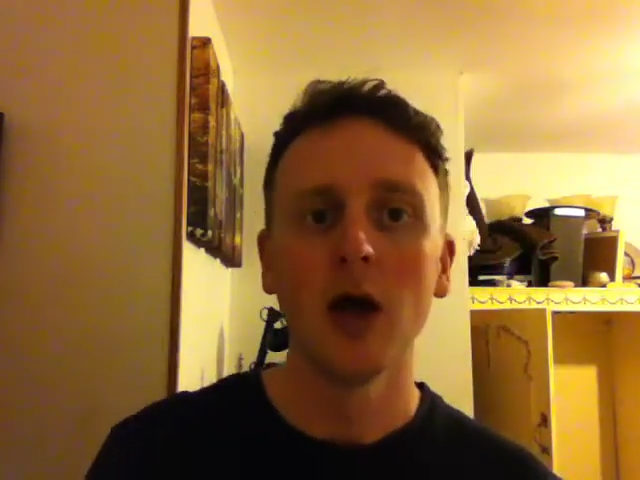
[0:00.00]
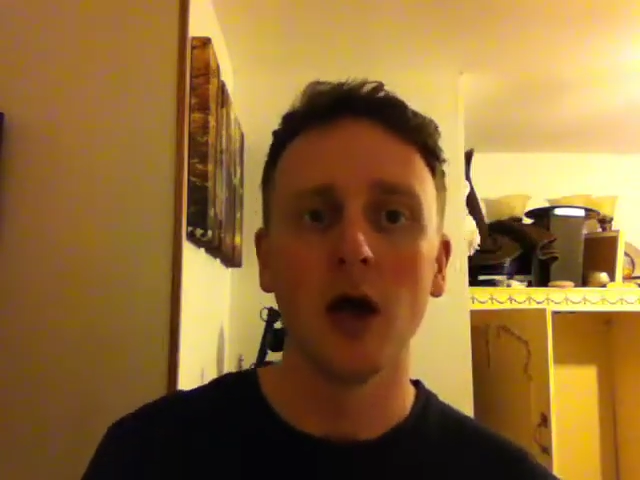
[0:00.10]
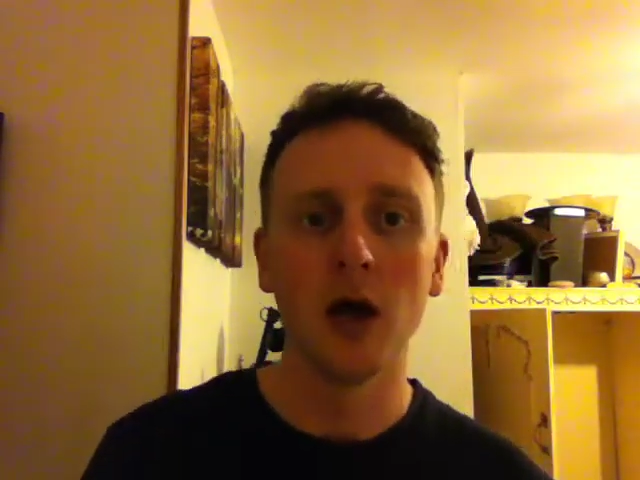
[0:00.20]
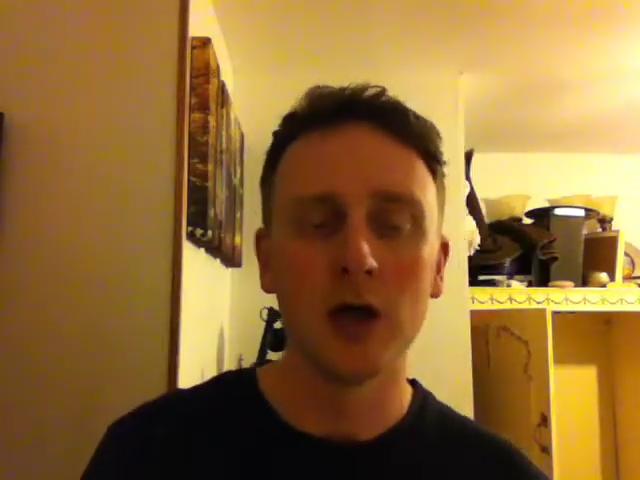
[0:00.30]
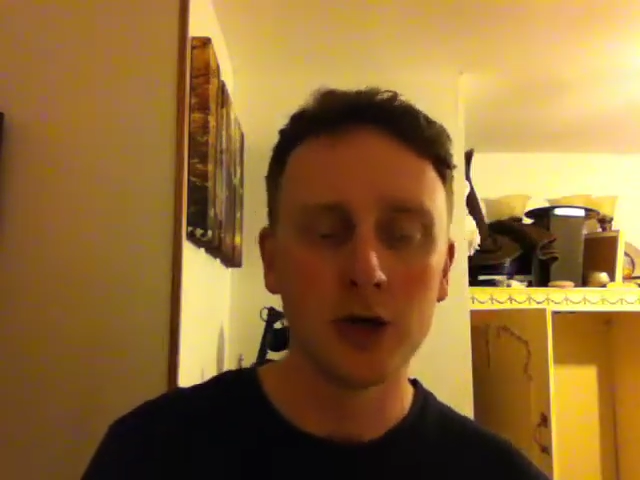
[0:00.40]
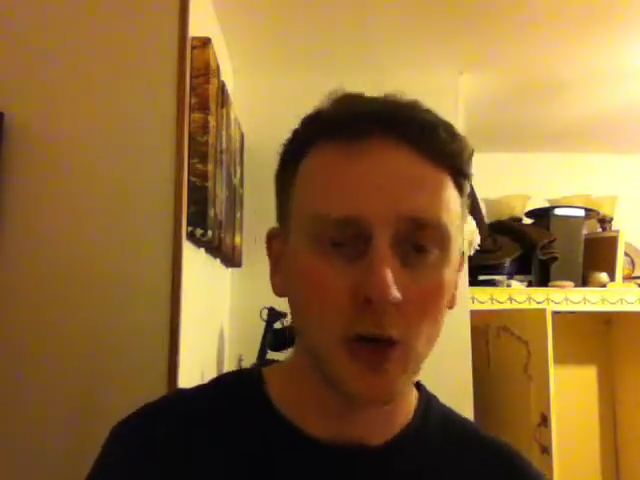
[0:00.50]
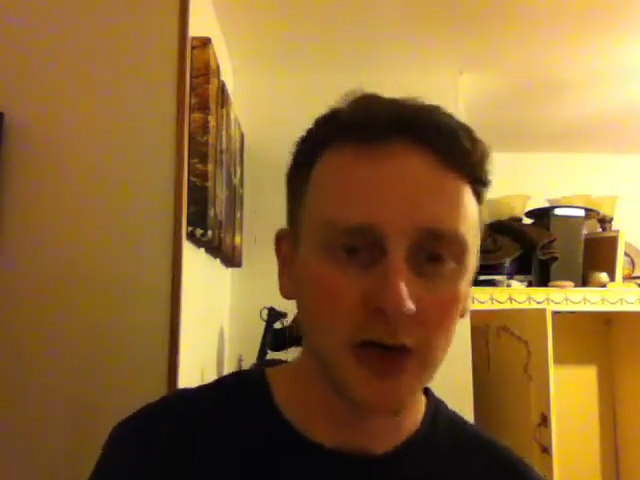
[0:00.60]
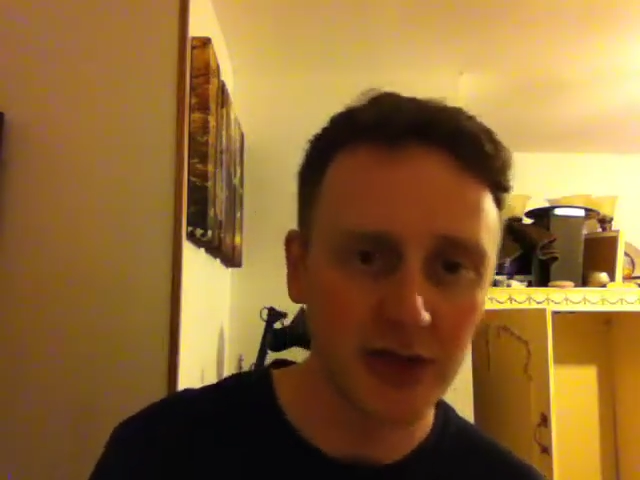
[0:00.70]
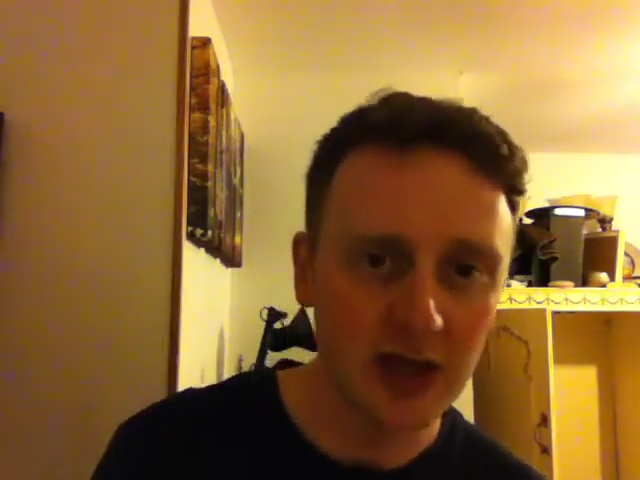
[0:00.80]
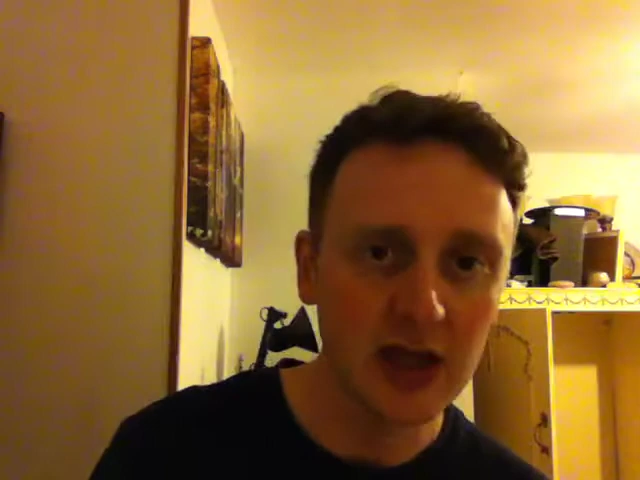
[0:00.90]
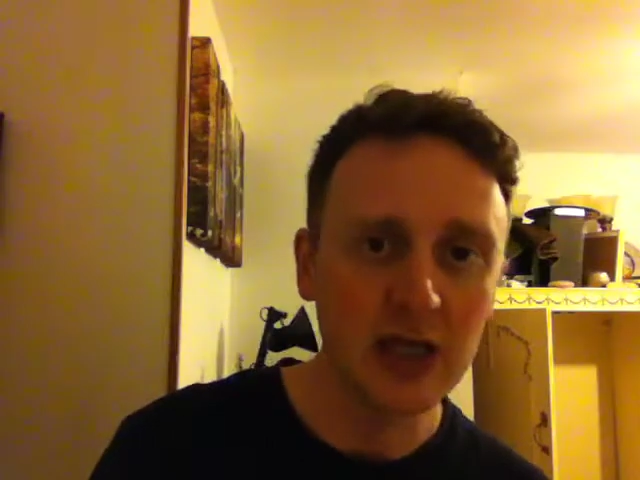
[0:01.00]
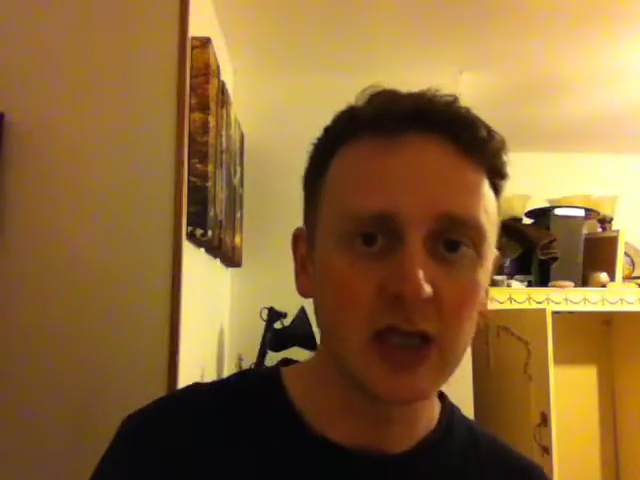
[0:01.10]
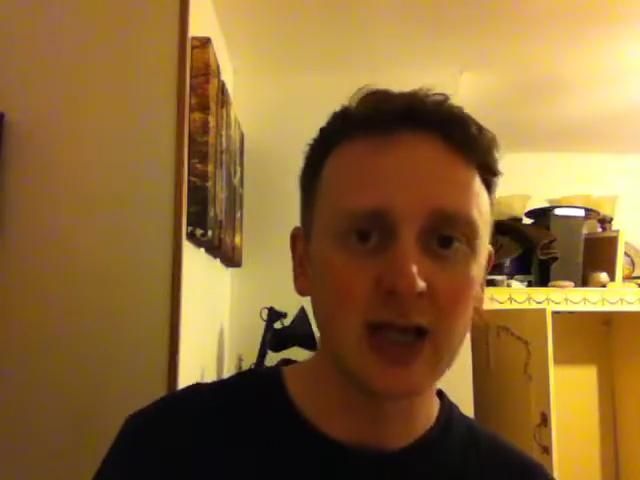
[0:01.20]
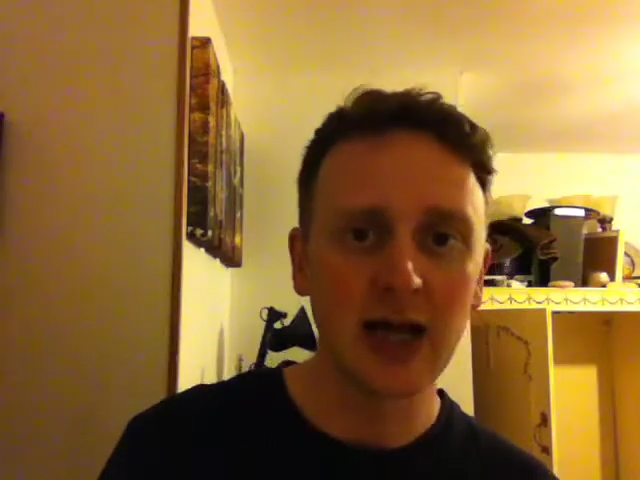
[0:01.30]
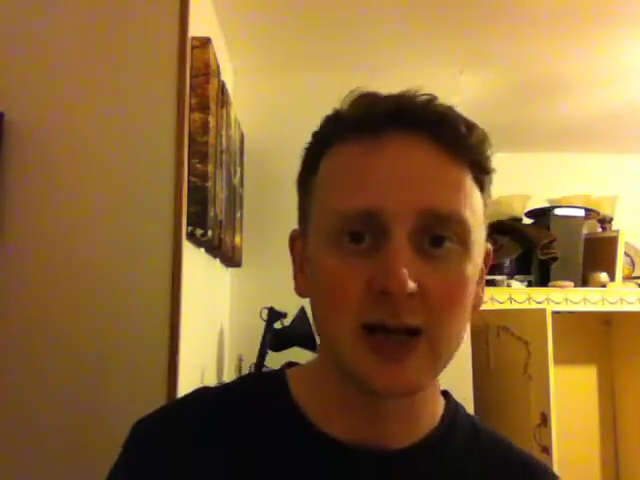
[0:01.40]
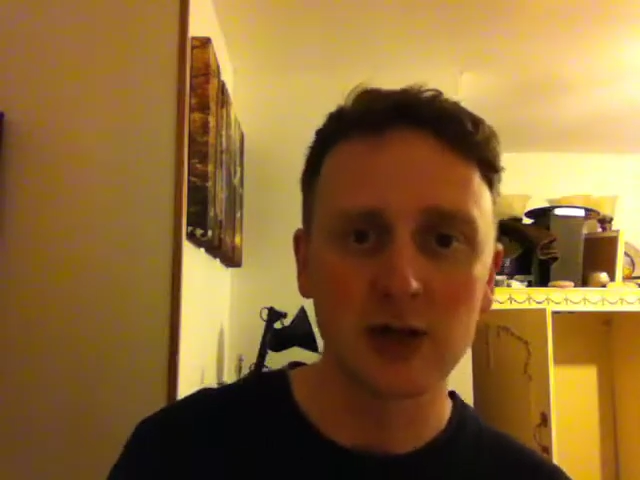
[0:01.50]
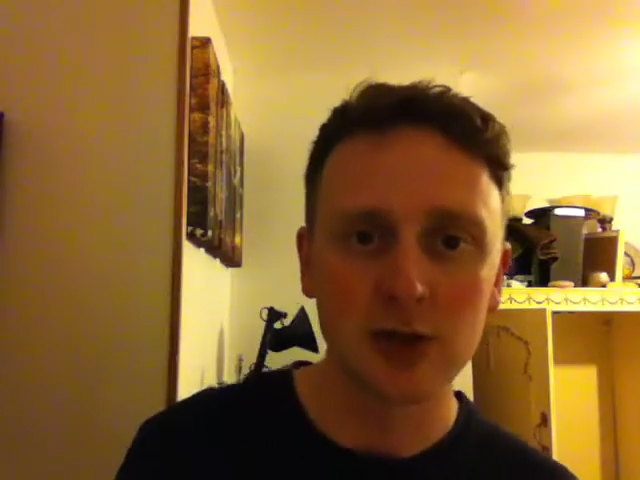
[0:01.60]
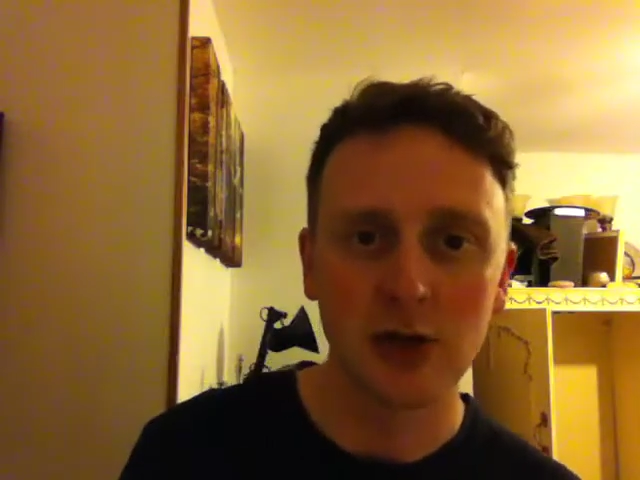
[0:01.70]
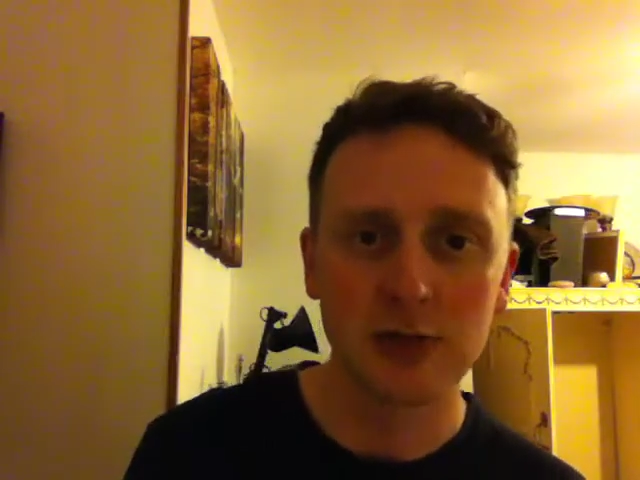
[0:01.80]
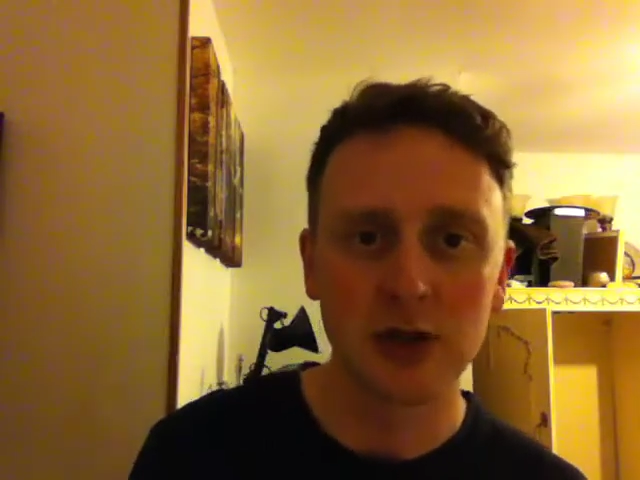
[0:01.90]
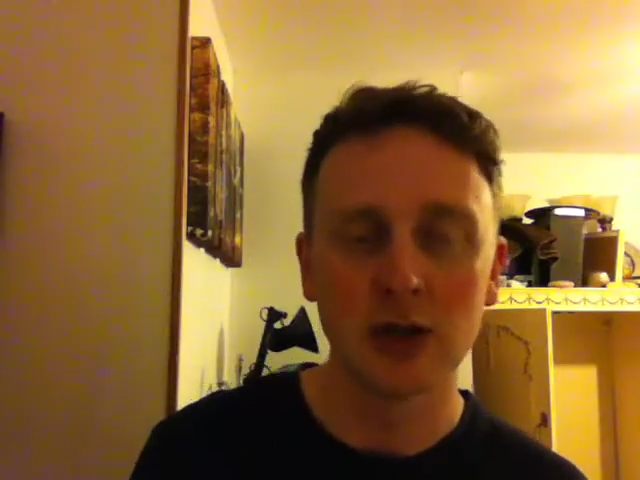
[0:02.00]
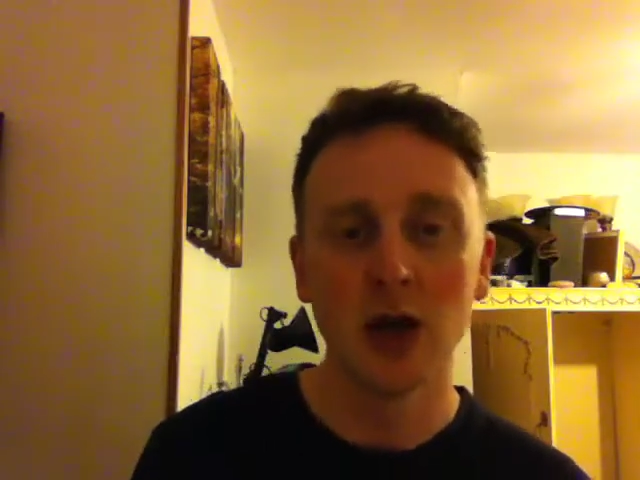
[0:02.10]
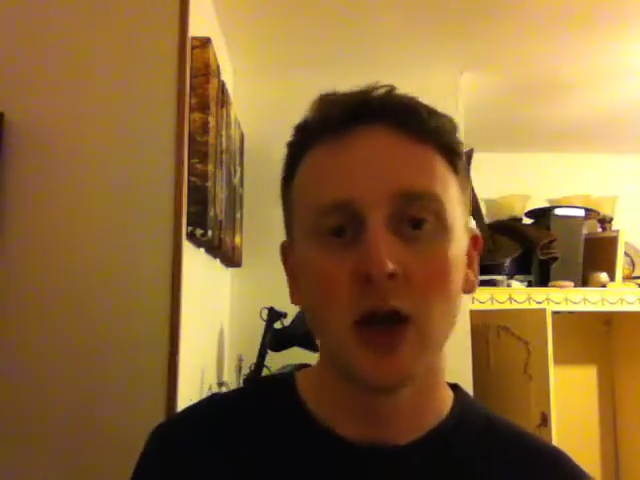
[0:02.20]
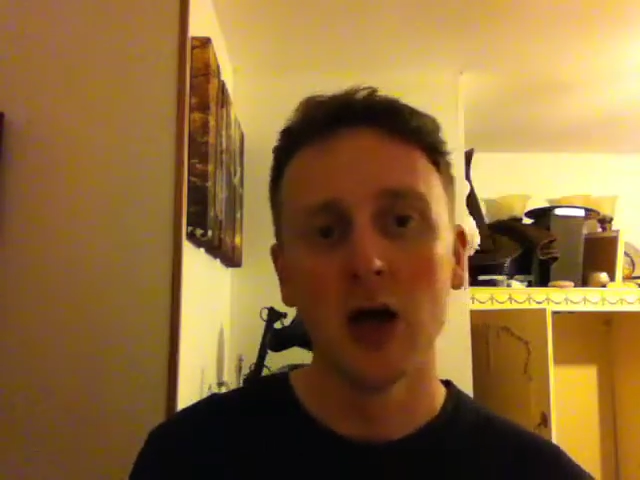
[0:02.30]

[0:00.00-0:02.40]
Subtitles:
I think he can land on Thompson.